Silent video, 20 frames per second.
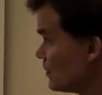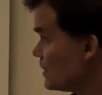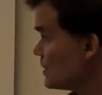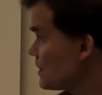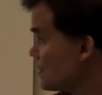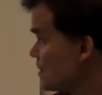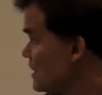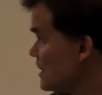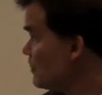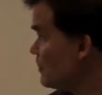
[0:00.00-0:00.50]
So
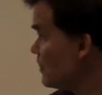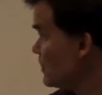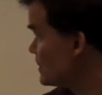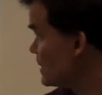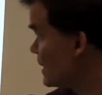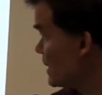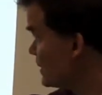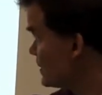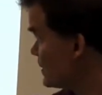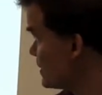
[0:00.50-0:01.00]
this is a
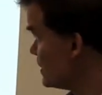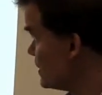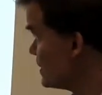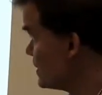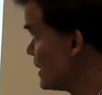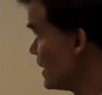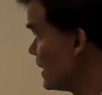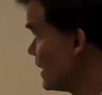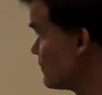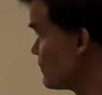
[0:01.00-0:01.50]
simple
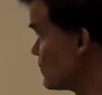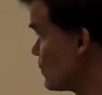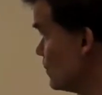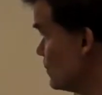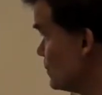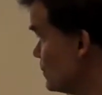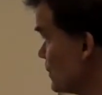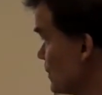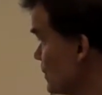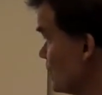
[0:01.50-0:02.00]
ZF
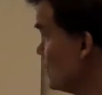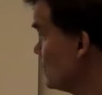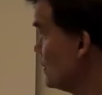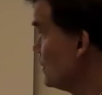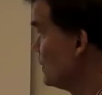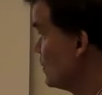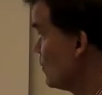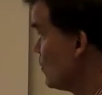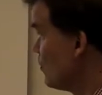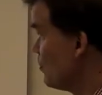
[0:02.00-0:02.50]
solution,
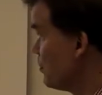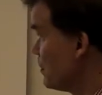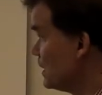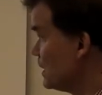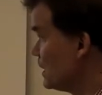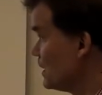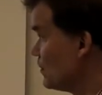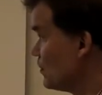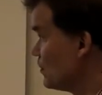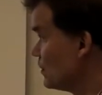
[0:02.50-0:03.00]

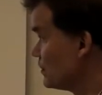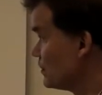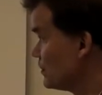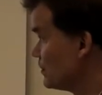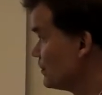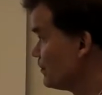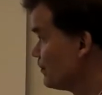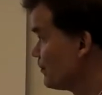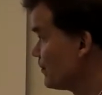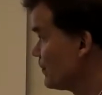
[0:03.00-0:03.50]
completely
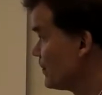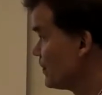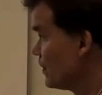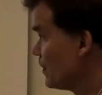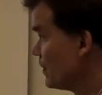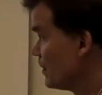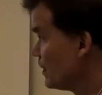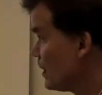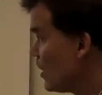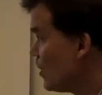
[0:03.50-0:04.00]
null.
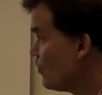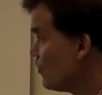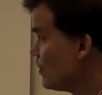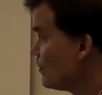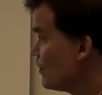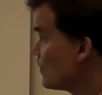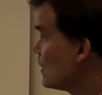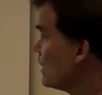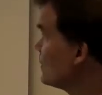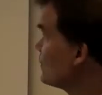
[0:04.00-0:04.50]
Now
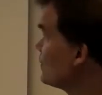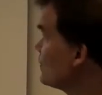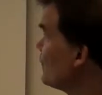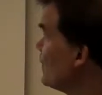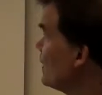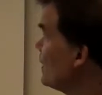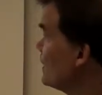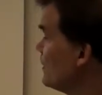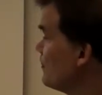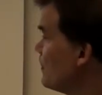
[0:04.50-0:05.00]
we would like
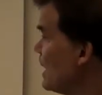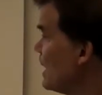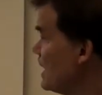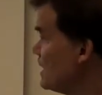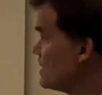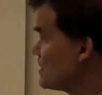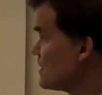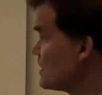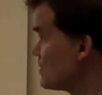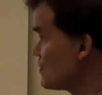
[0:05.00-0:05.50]
to find a
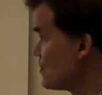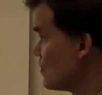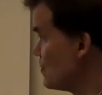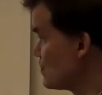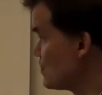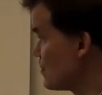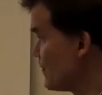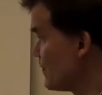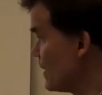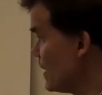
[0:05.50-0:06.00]
balancing
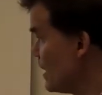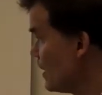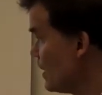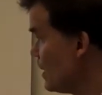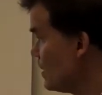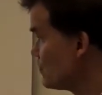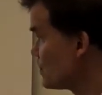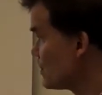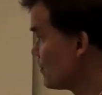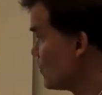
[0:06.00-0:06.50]
solution to
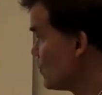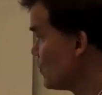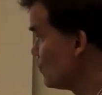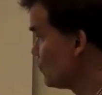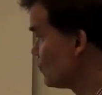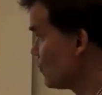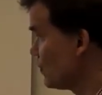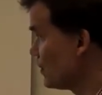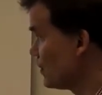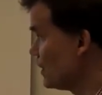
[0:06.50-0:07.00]
allow some
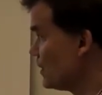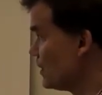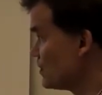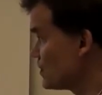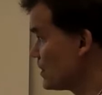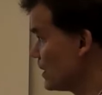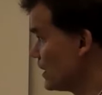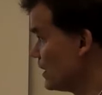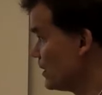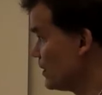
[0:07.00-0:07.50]
controlled
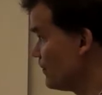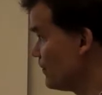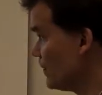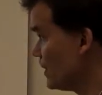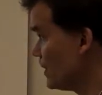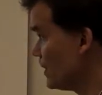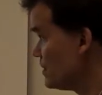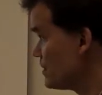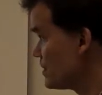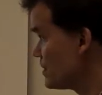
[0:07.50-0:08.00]
intercell
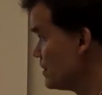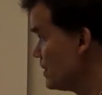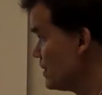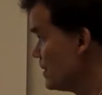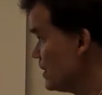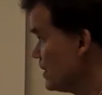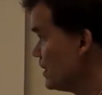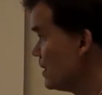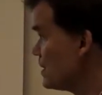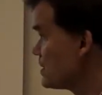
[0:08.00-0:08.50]
interference.
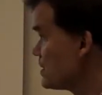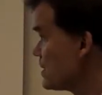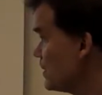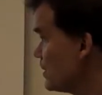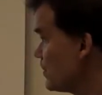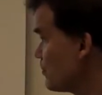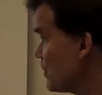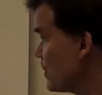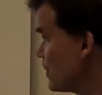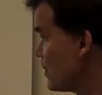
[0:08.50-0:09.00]
These
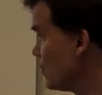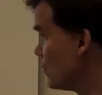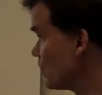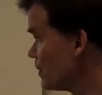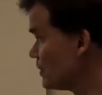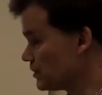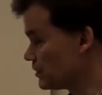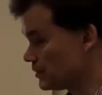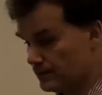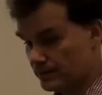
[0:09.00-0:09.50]
are the
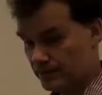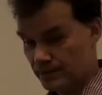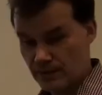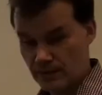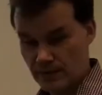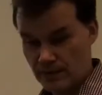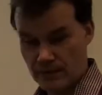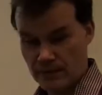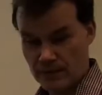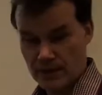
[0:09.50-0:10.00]
precoders
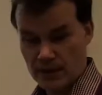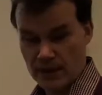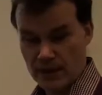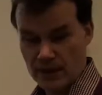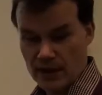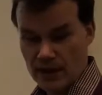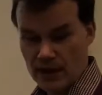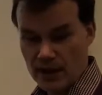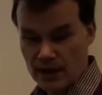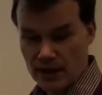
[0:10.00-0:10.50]

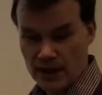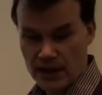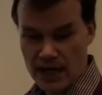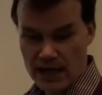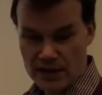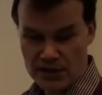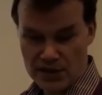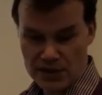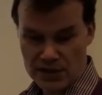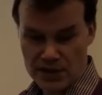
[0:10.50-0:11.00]
in
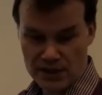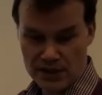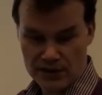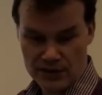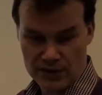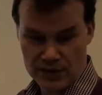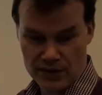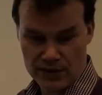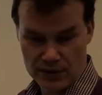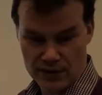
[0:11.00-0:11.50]
the
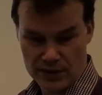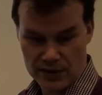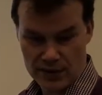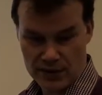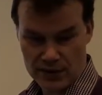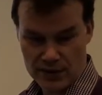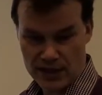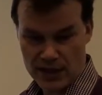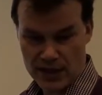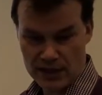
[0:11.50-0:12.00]
adjacent
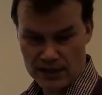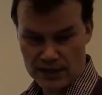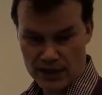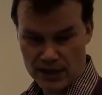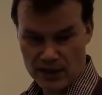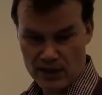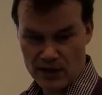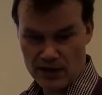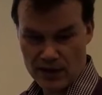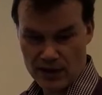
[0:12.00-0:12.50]
cells
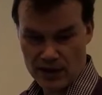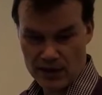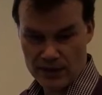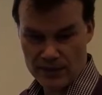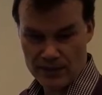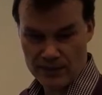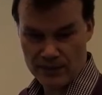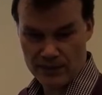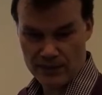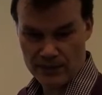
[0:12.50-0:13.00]

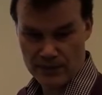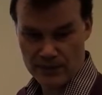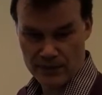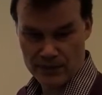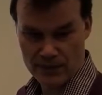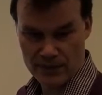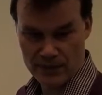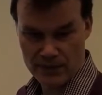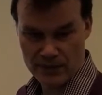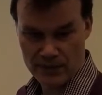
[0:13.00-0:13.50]
accordingly.
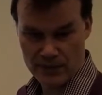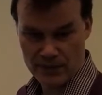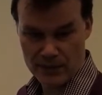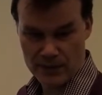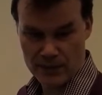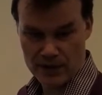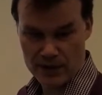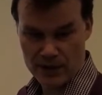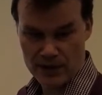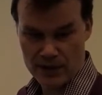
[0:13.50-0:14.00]

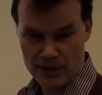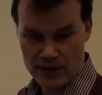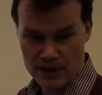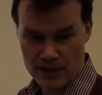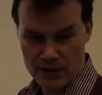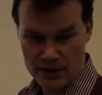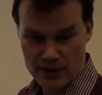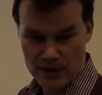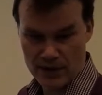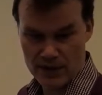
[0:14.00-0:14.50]

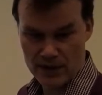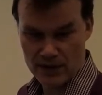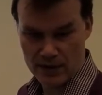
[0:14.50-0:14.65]
Okay.